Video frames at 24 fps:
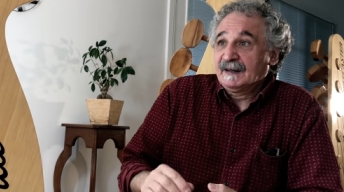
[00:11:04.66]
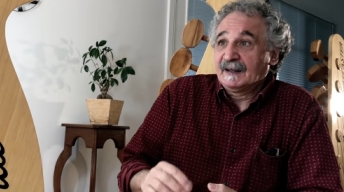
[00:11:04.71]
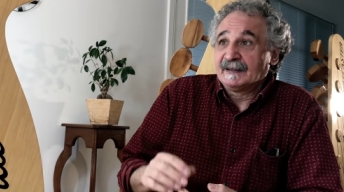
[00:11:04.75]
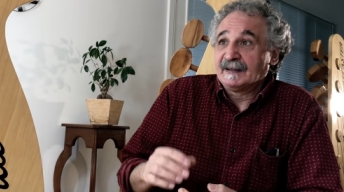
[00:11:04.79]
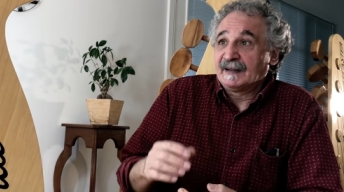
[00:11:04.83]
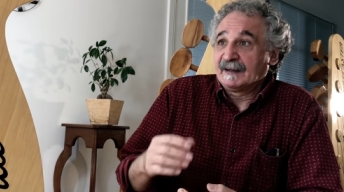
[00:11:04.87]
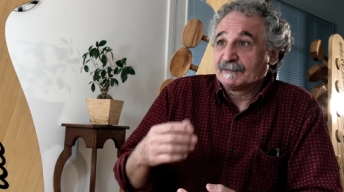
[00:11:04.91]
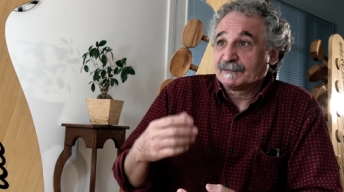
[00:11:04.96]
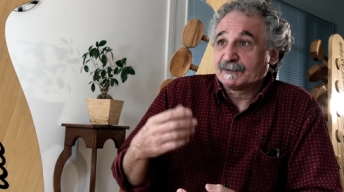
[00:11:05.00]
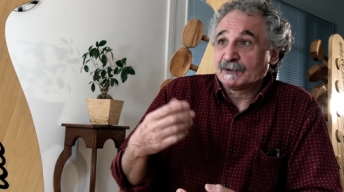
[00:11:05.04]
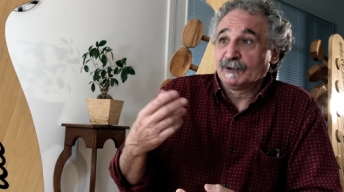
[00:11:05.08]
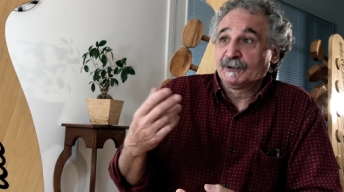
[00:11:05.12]
and
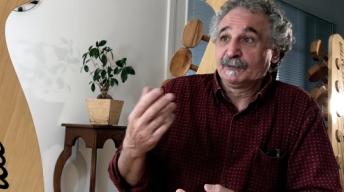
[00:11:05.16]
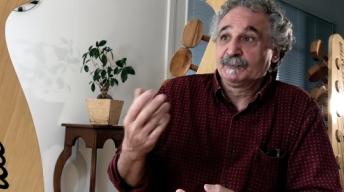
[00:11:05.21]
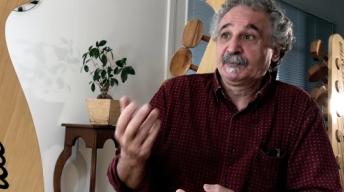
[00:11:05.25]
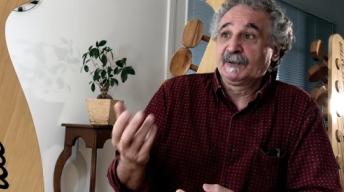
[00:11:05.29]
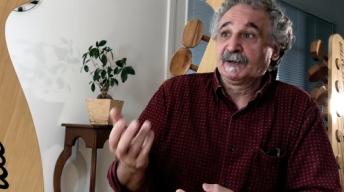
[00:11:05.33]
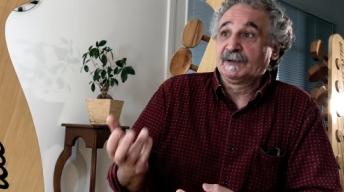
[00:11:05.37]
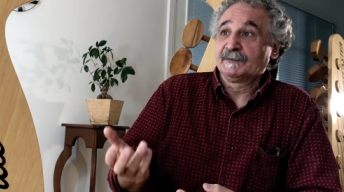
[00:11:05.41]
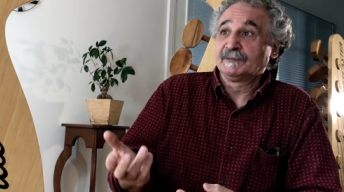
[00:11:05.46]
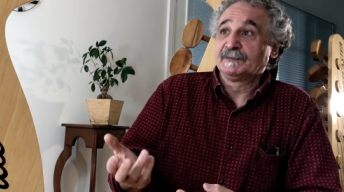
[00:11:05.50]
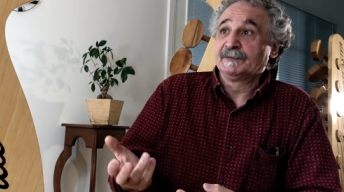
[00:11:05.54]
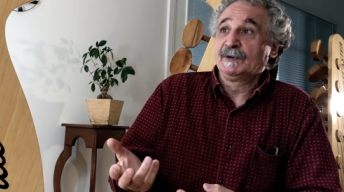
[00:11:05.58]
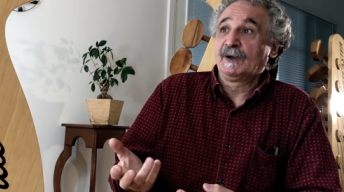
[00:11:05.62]
they've got a
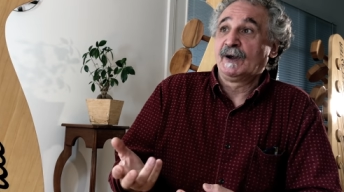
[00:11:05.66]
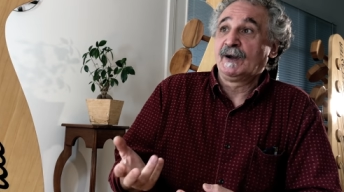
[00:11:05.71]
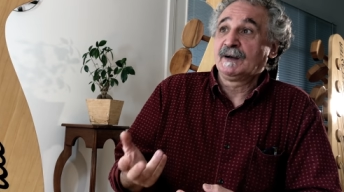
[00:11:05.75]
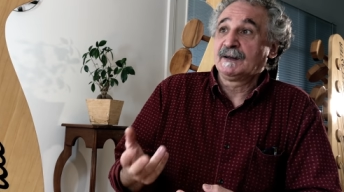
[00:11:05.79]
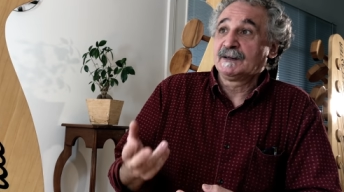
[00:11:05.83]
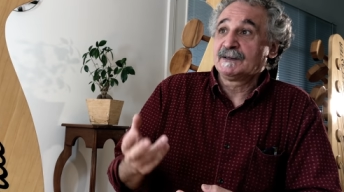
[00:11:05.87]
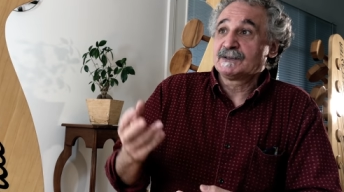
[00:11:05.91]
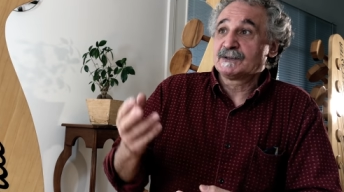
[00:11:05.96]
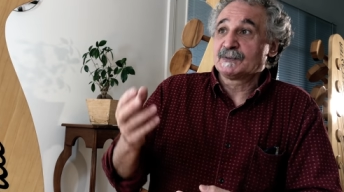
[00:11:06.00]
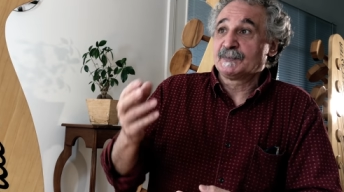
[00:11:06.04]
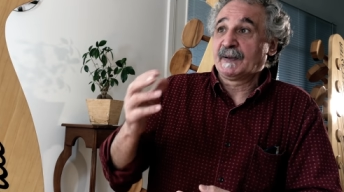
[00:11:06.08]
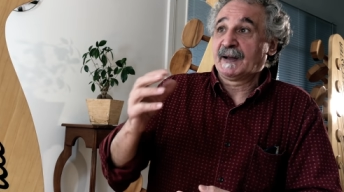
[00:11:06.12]
bit of
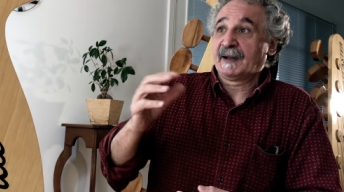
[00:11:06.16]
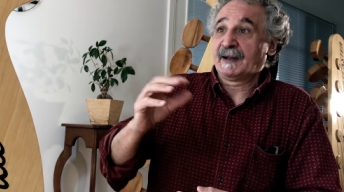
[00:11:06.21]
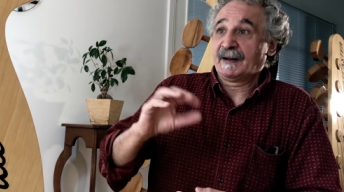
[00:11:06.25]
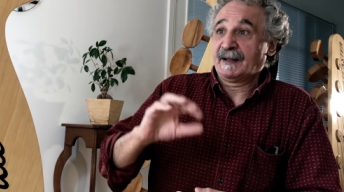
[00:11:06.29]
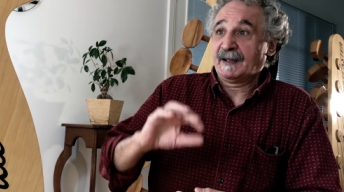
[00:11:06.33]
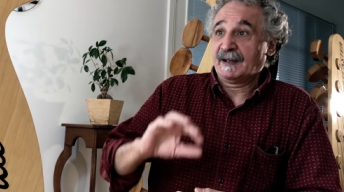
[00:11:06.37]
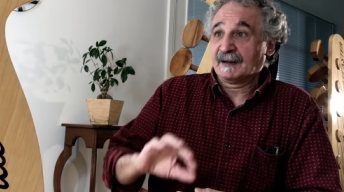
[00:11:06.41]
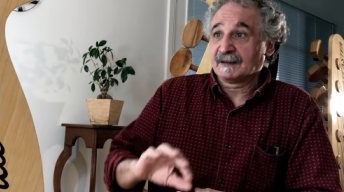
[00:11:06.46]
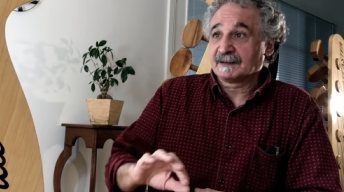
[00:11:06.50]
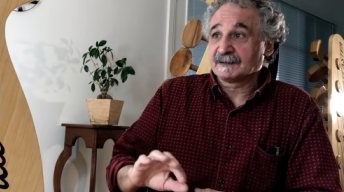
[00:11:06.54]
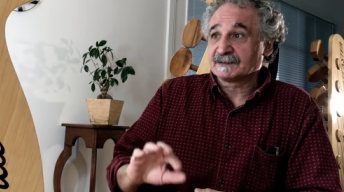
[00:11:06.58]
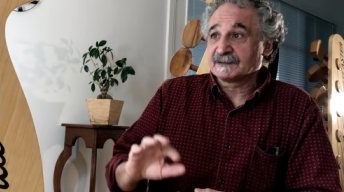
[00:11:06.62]
knowledge about
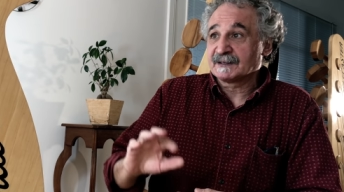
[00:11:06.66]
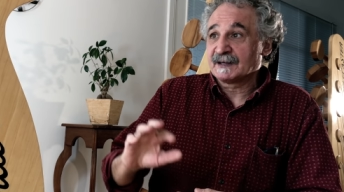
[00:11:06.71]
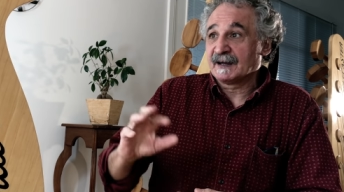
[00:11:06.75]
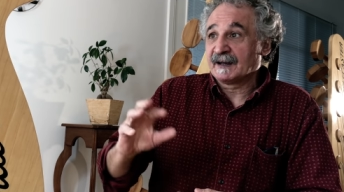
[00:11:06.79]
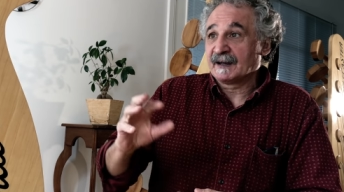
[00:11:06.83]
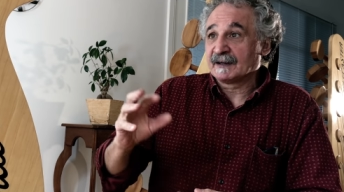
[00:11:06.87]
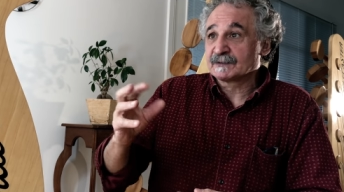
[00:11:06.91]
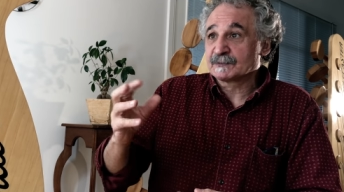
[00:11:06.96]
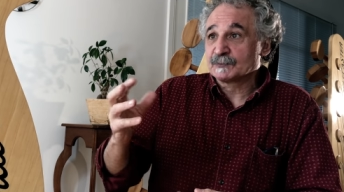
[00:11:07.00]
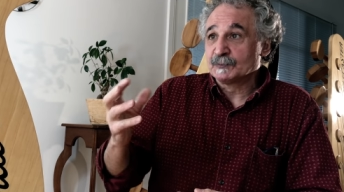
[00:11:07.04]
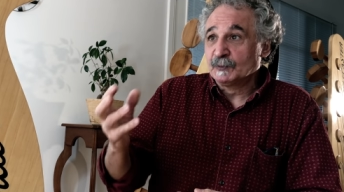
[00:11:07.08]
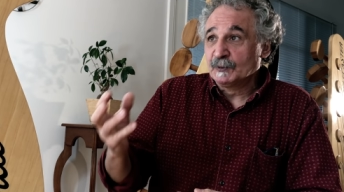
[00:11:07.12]
how
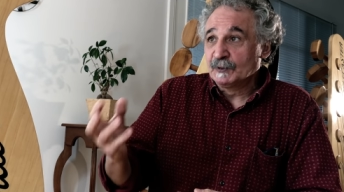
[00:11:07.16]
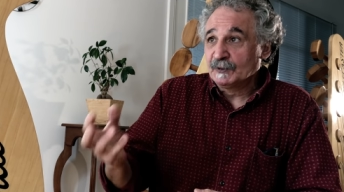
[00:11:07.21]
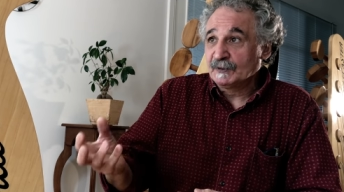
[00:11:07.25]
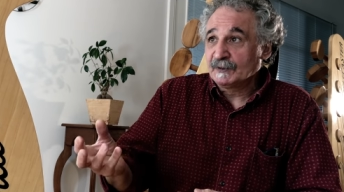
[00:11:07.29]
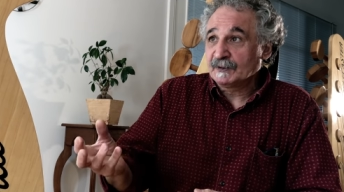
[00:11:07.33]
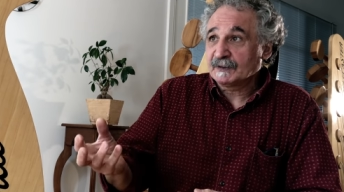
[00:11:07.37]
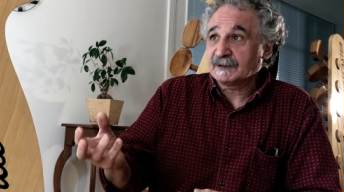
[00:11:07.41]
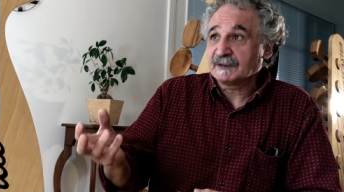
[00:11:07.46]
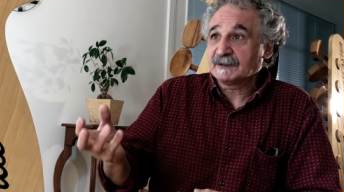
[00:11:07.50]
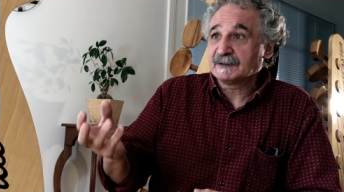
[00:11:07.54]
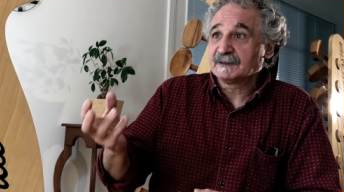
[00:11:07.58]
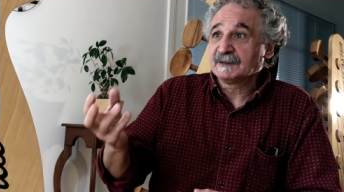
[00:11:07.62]
guitars
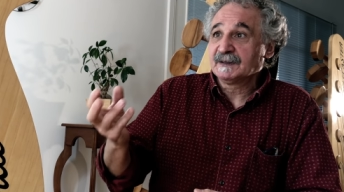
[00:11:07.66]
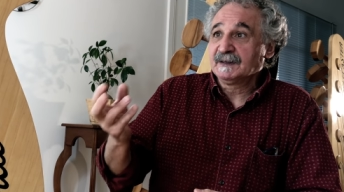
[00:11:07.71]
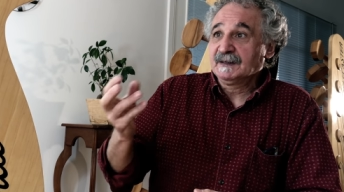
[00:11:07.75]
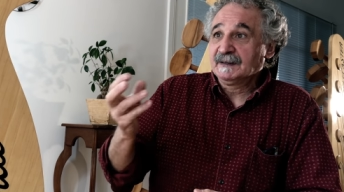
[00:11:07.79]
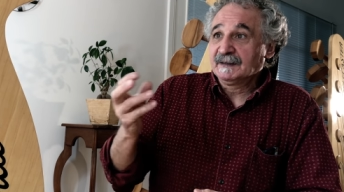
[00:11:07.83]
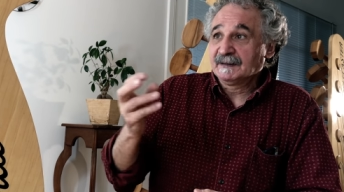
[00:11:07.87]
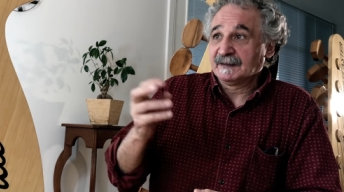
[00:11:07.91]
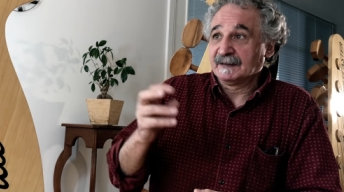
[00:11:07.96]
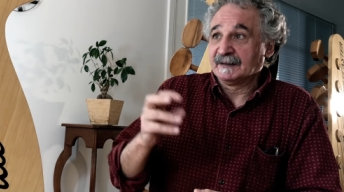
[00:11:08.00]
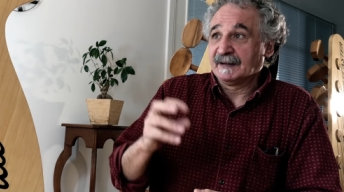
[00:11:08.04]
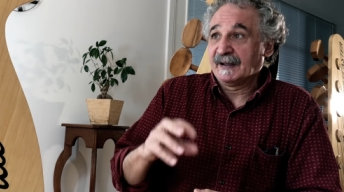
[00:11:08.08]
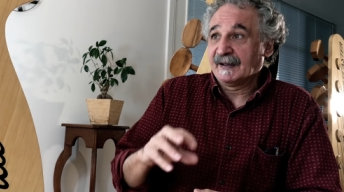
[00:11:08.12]
work
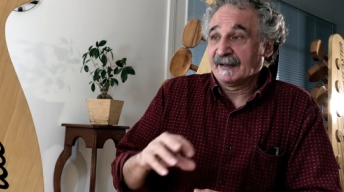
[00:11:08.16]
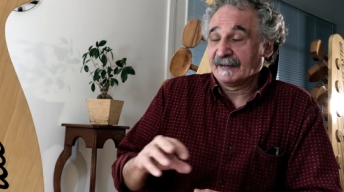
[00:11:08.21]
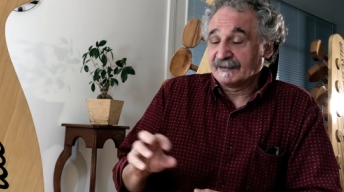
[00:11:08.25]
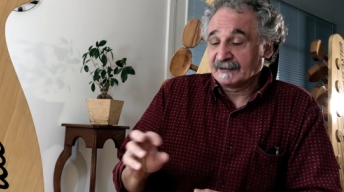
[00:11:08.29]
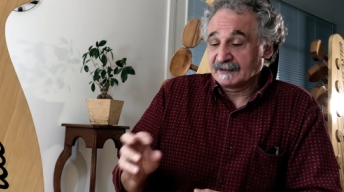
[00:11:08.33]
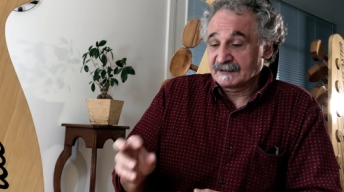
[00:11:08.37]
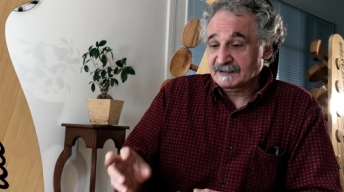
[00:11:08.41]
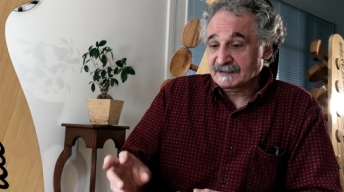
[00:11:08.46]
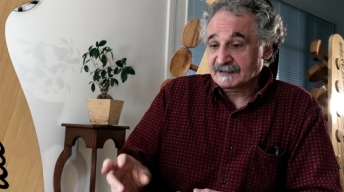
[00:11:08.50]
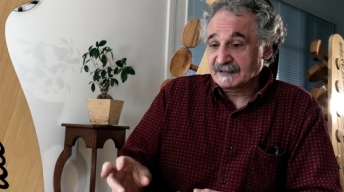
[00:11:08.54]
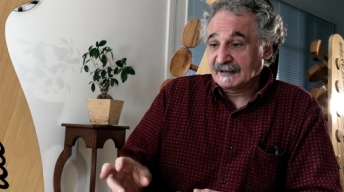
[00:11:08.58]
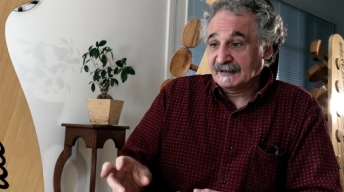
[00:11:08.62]
and how
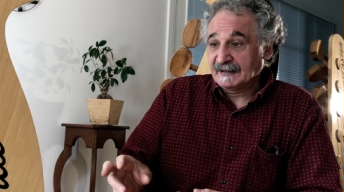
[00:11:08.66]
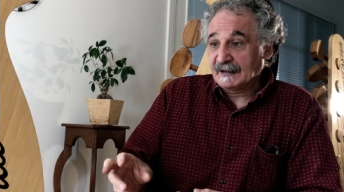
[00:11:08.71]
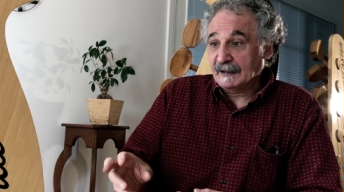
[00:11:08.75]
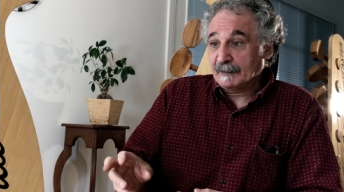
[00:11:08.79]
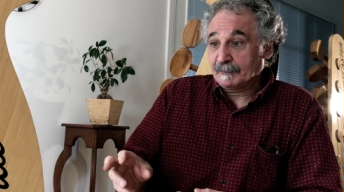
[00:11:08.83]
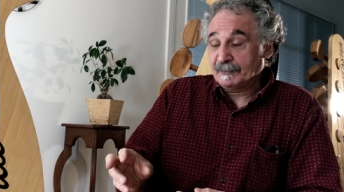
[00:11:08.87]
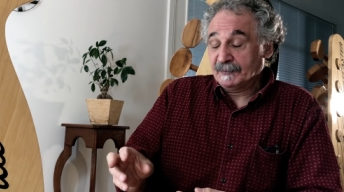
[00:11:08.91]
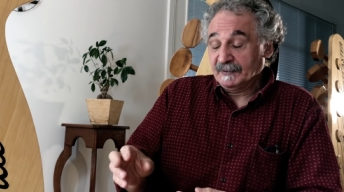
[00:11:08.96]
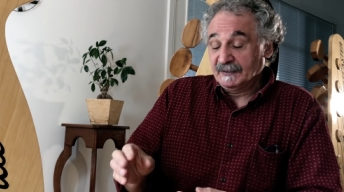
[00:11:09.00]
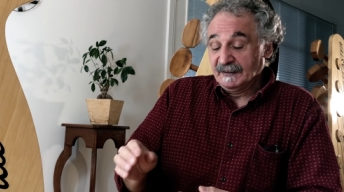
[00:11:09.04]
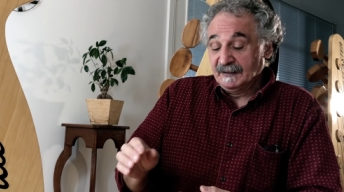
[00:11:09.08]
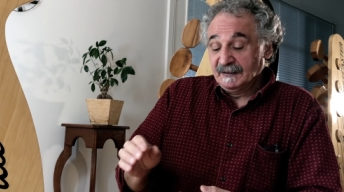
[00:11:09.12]
they're set
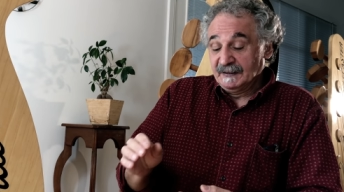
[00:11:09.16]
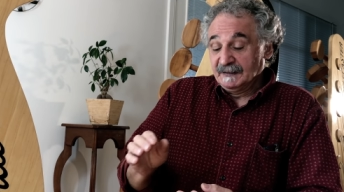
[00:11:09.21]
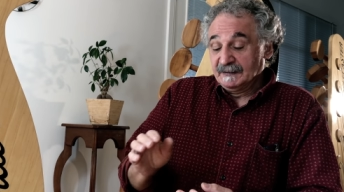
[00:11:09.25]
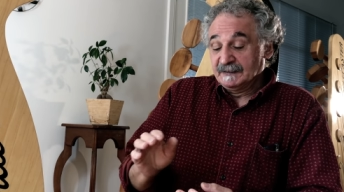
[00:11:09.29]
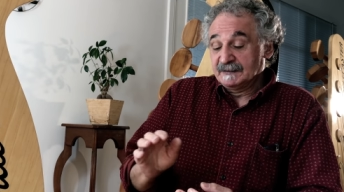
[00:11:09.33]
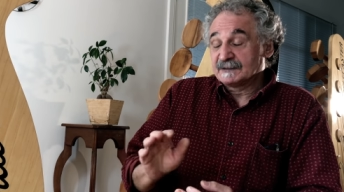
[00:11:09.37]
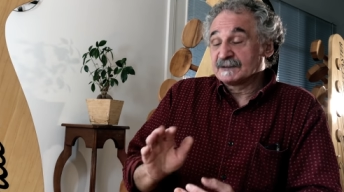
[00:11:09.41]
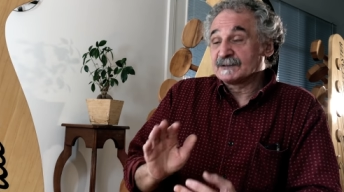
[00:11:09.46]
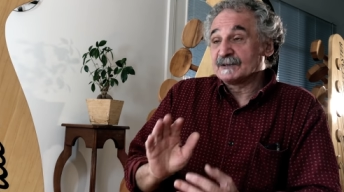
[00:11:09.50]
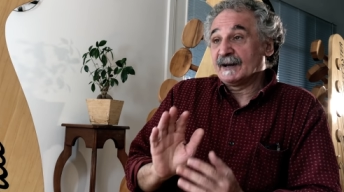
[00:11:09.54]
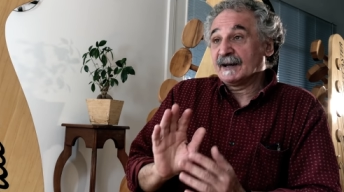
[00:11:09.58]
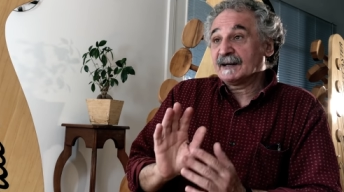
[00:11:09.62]
up,
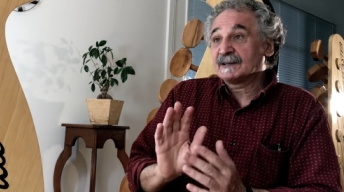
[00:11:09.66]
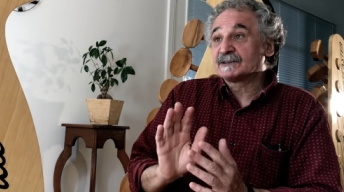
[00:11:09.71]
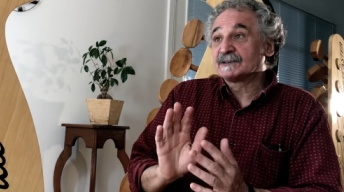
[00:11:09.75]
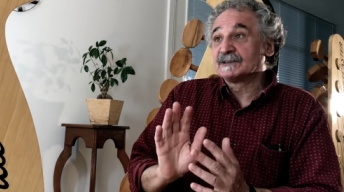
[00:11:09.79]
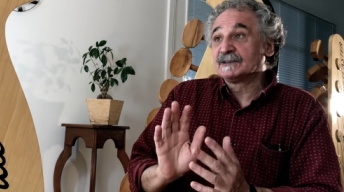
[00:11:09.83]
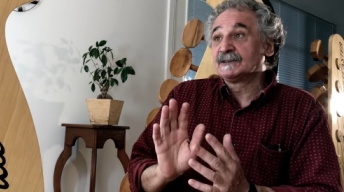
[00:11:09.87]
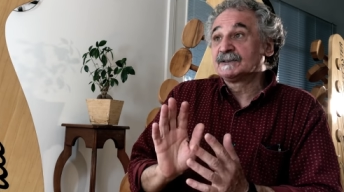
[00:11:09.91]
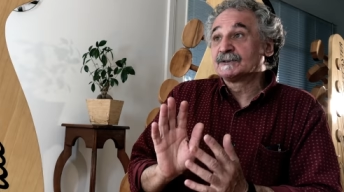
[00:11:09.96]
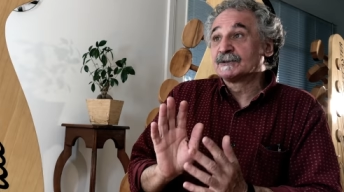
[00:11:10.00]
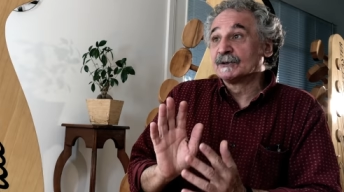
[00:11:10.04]
is to actually